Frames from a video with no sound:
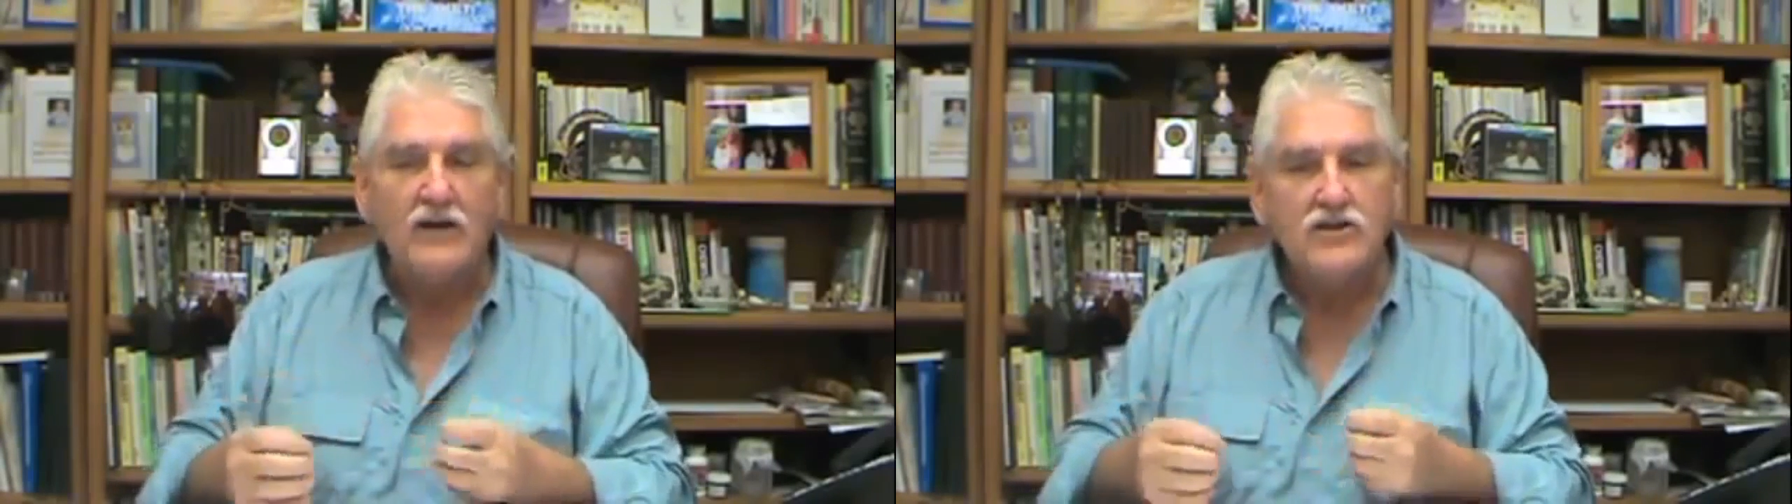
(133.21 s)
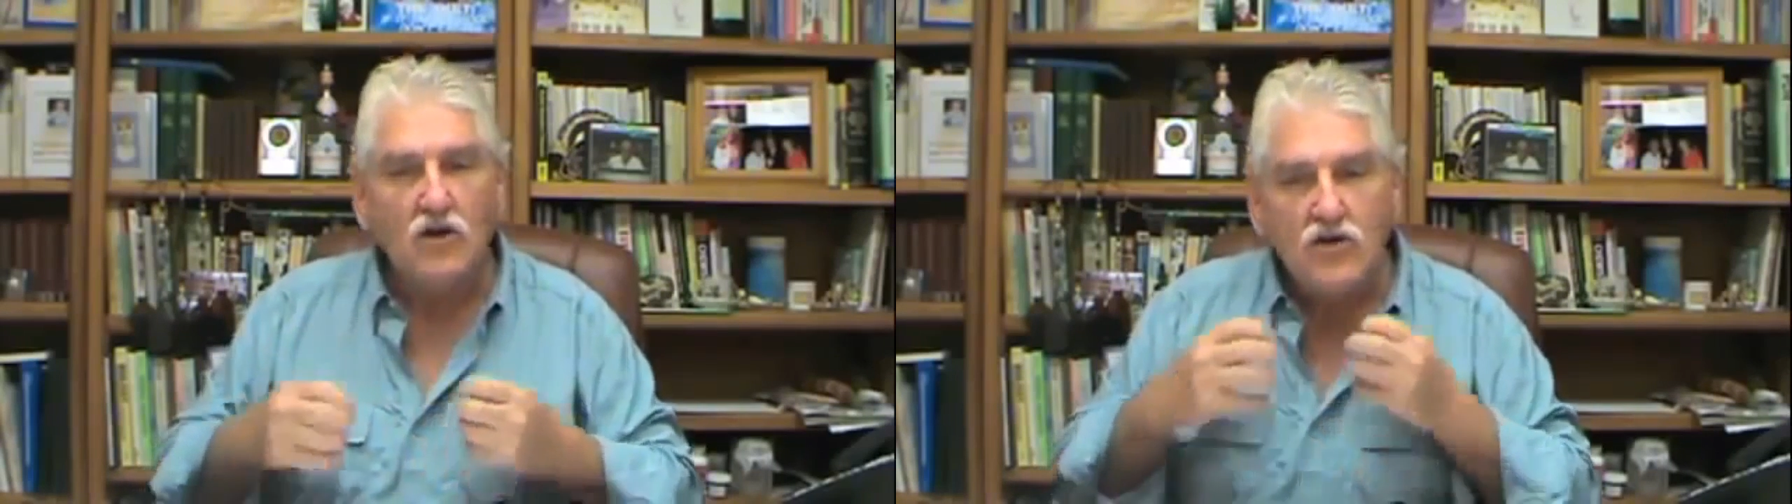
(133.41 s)

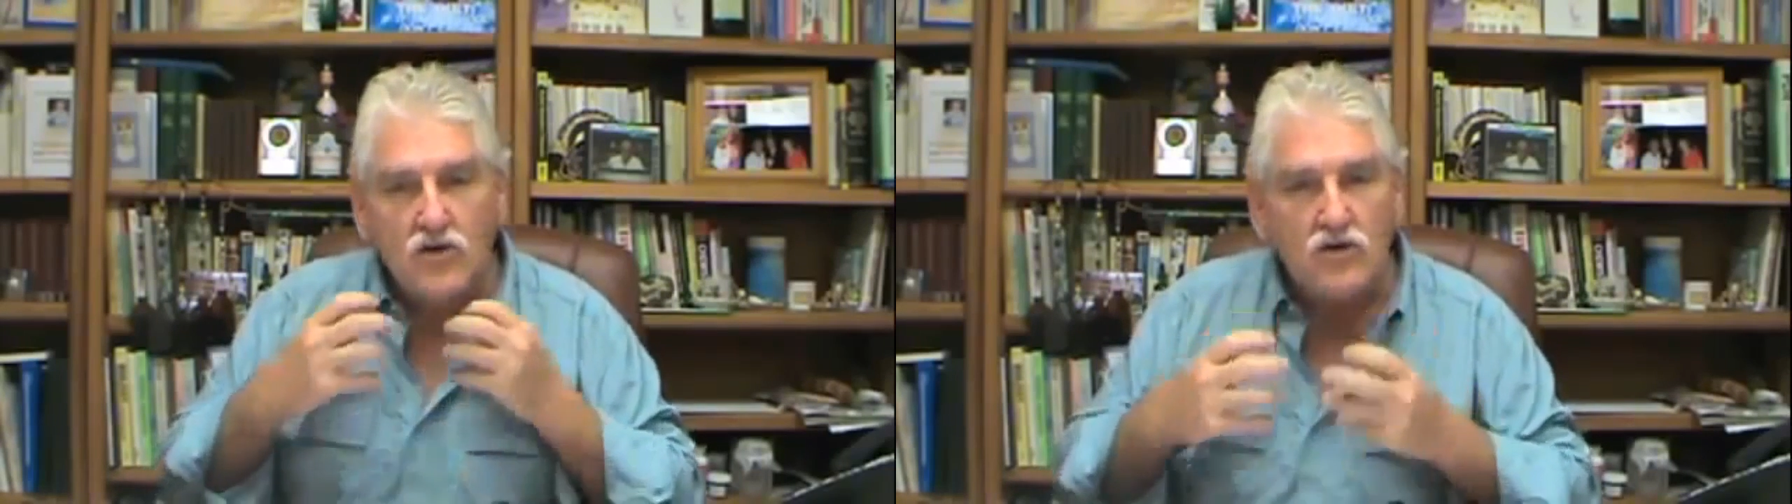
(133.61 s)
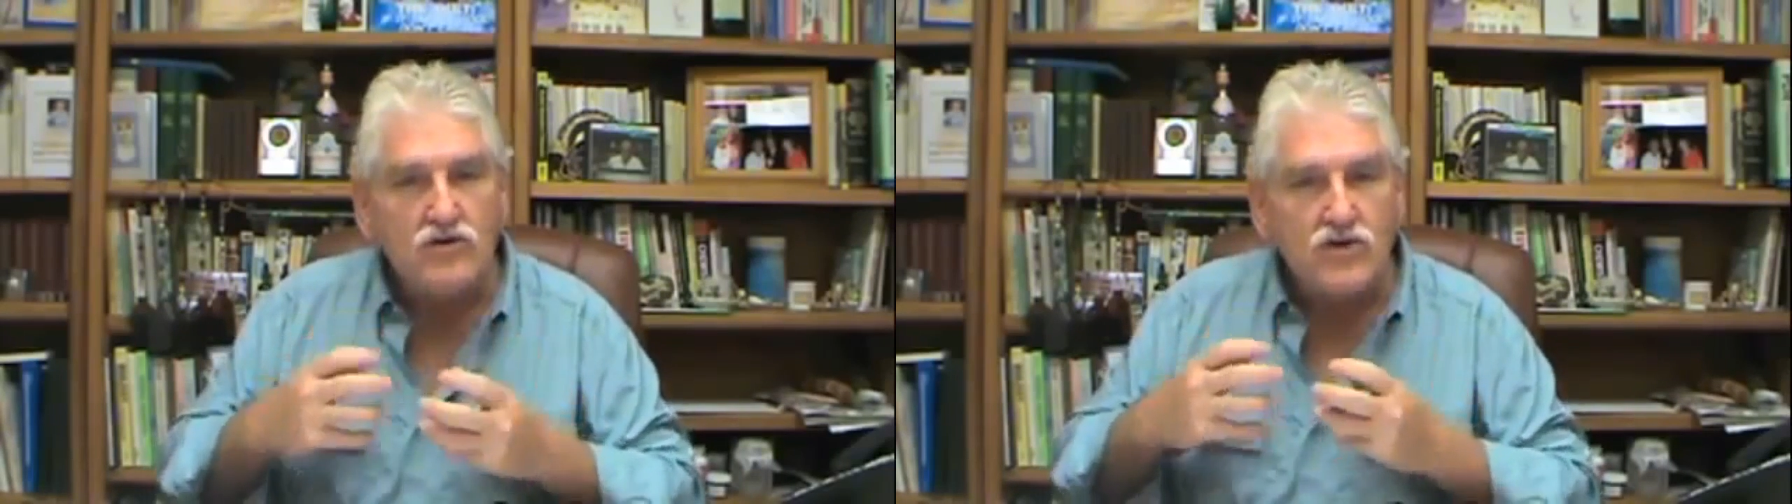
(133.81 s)
So you
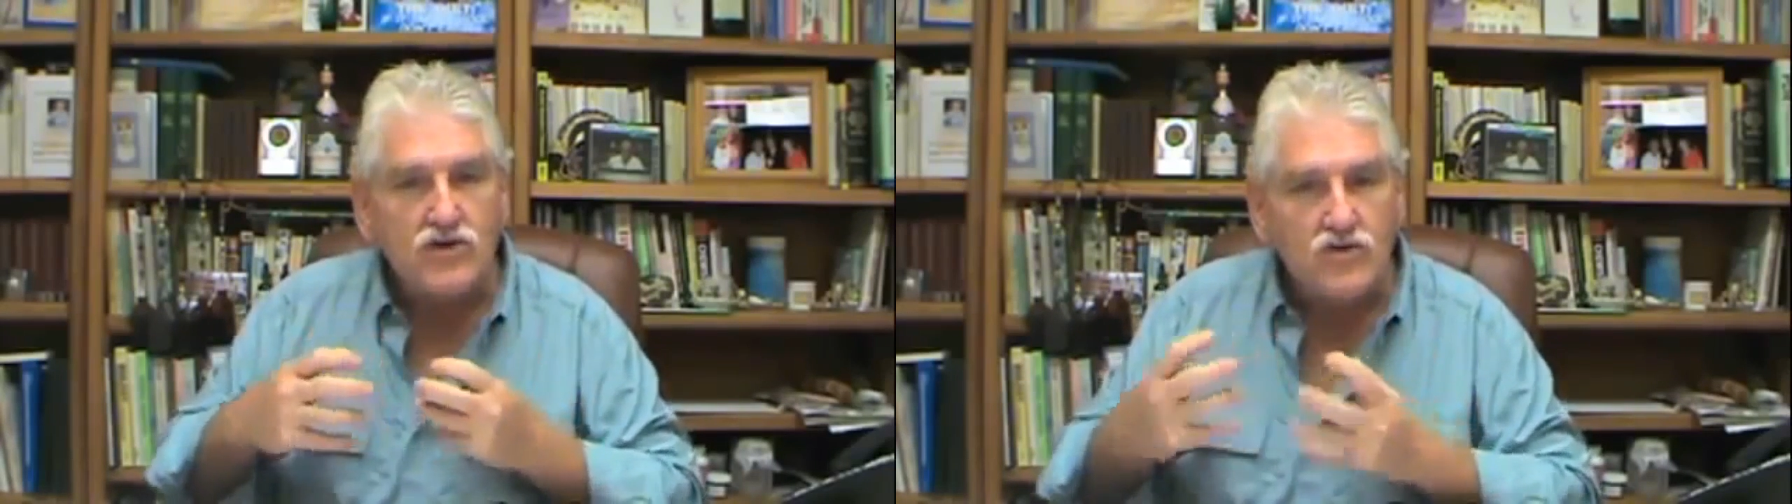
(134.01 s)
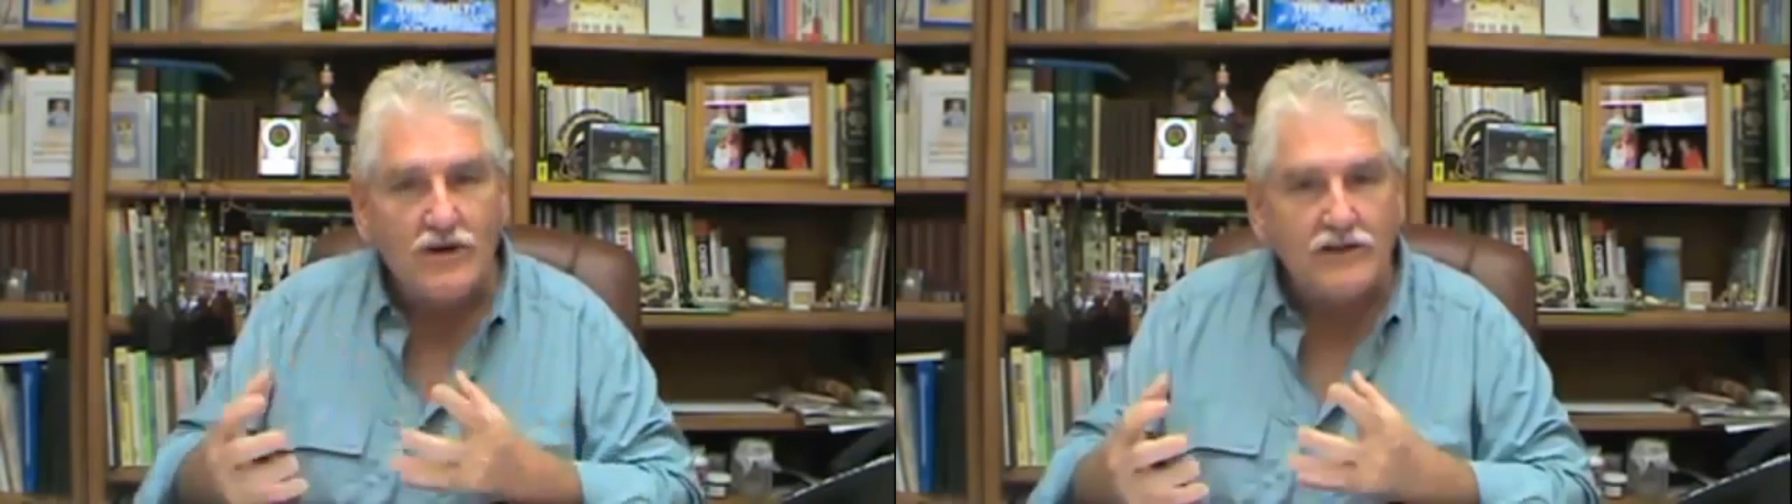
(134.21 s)
use
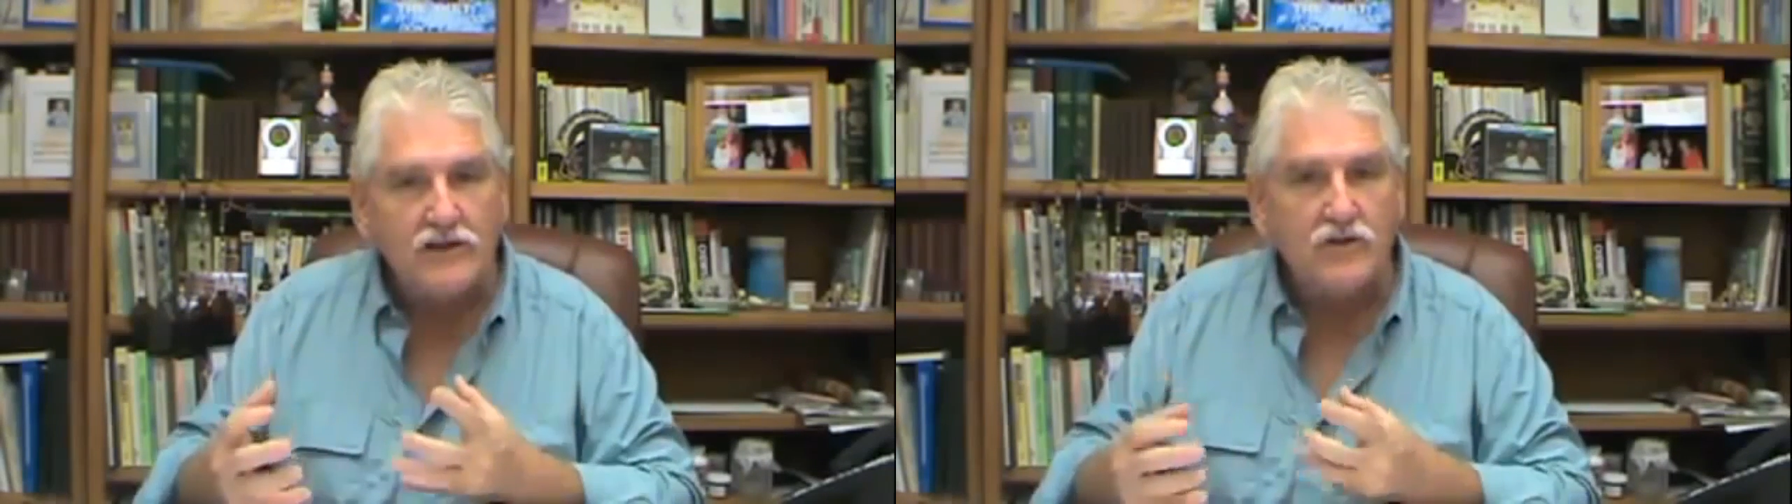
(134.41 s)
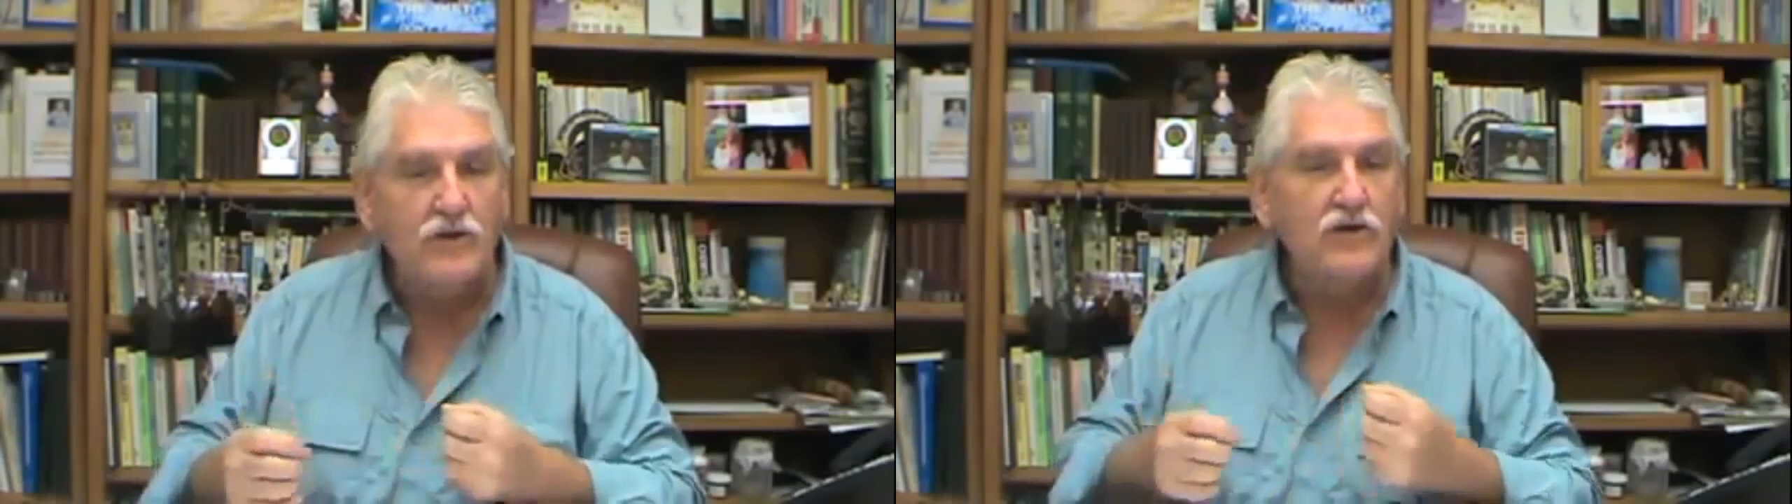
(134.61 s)

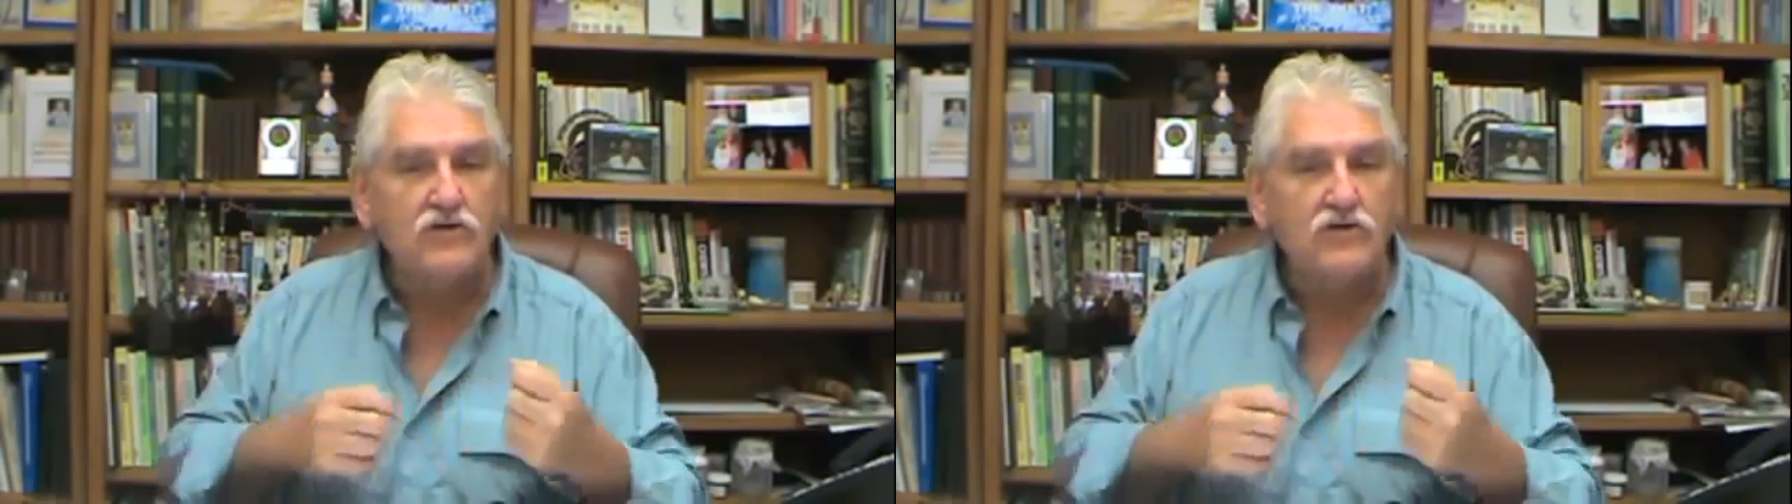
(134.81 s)
astringents when